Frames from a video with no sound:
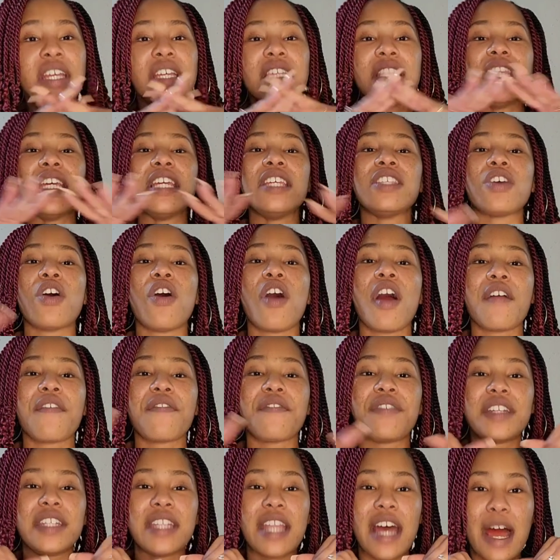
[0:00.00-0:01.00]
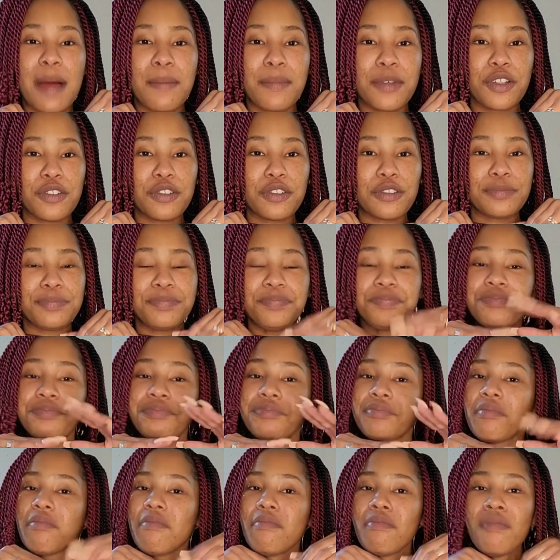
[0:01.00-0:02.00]
These are phenomenal.
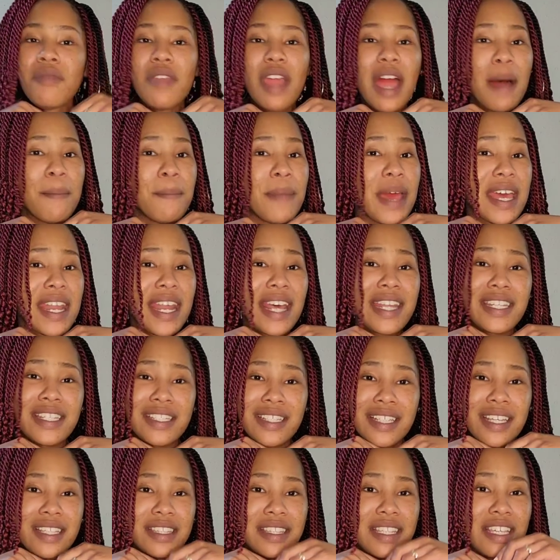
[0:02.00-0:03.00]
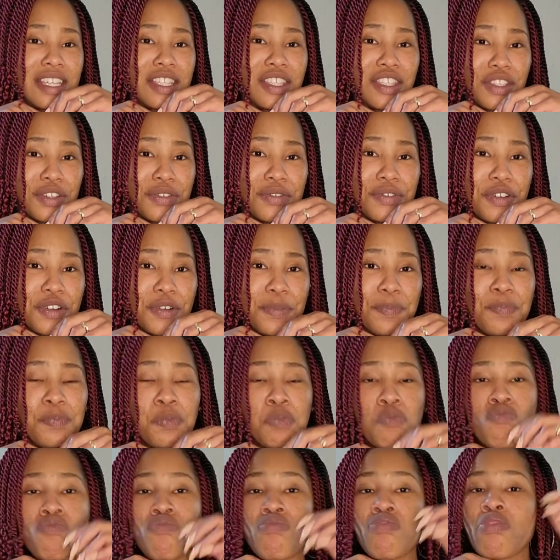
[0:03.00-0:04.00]
I'm mad I didn't get these sooner.
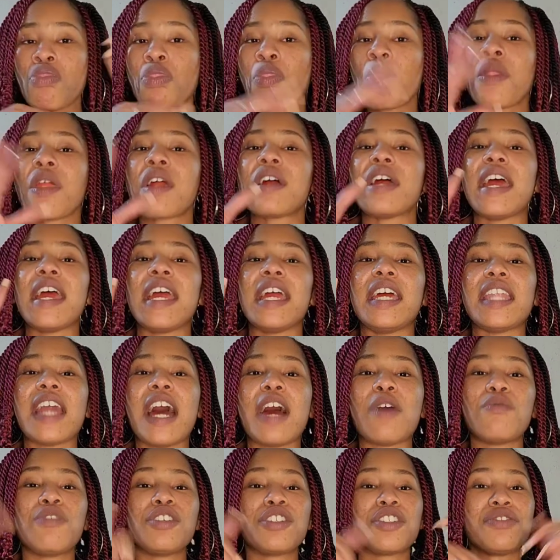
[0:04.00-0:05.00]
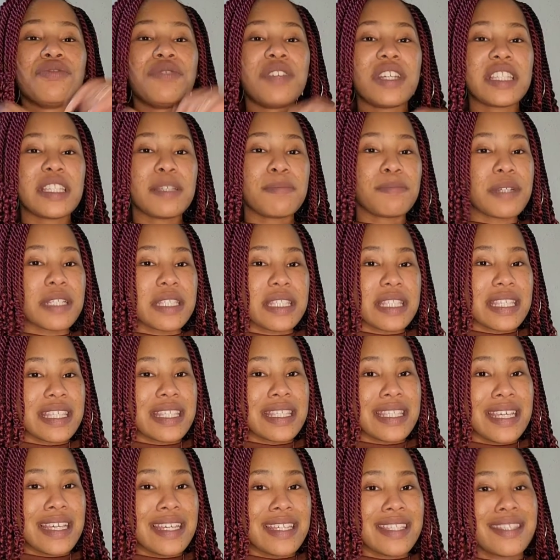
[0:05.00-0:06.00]
And I wish you nothing but
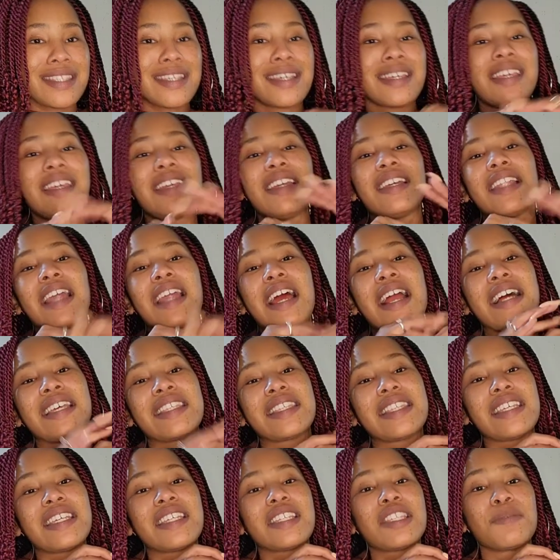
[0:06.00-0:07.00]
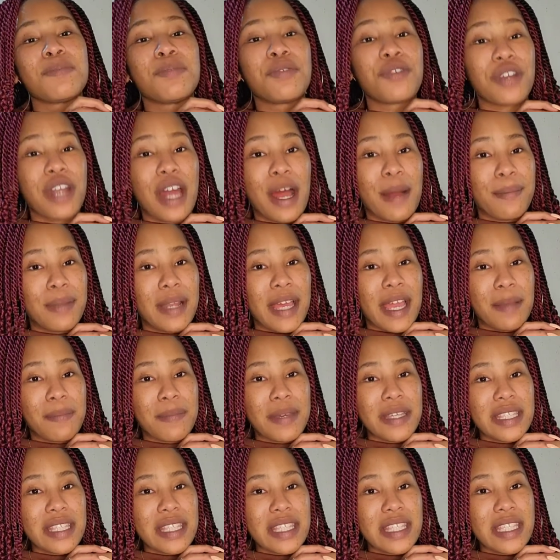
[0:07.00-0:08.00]
success. Again, like I said, support our black
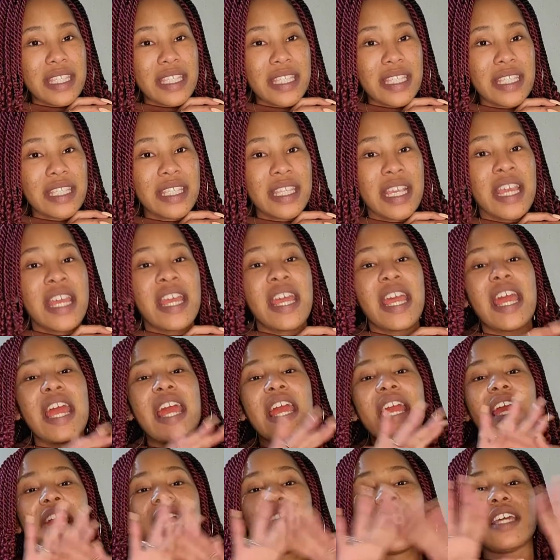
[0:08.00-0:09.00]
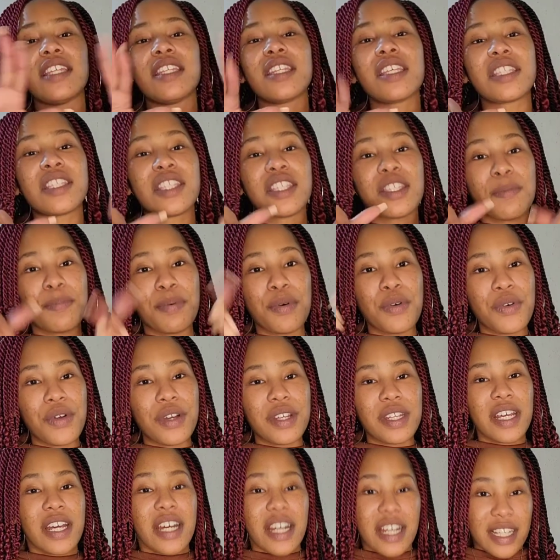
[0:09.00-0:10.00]
businesses and
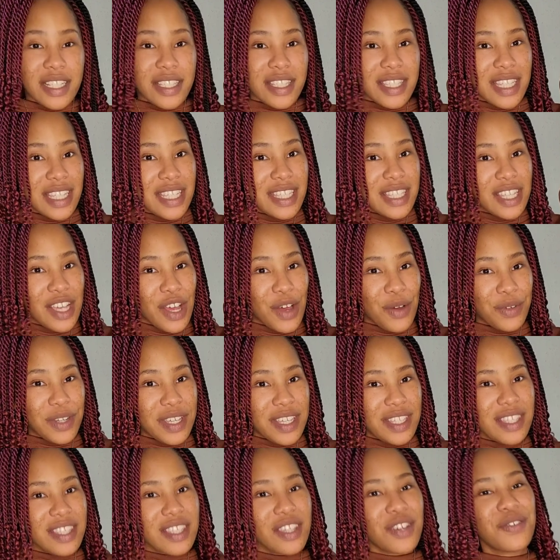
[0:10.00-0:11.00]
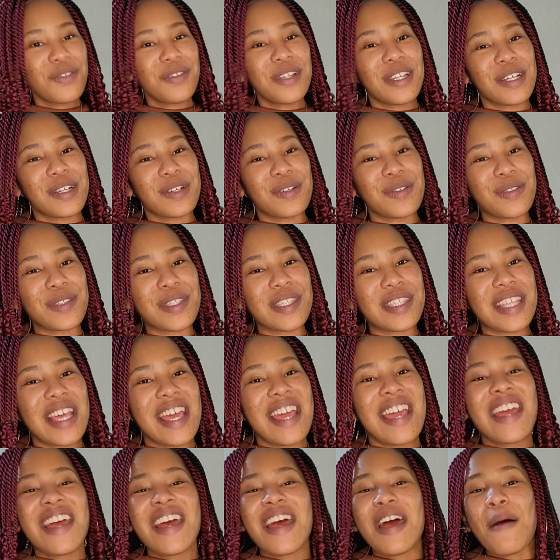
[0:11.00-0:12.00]
support Auntie Toni's Koolickles.
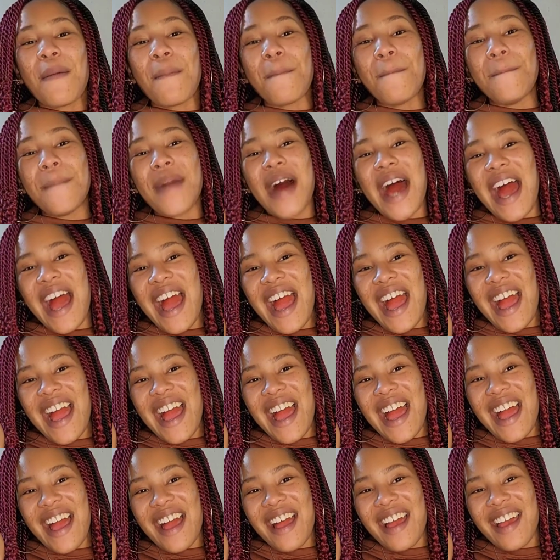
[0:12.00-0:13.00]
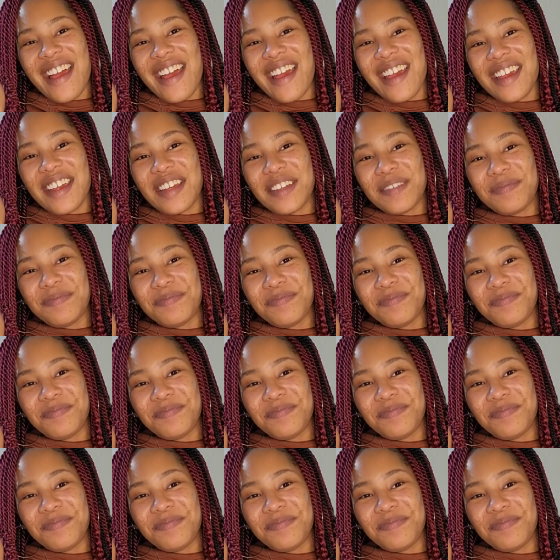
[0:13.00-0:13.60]
Bye.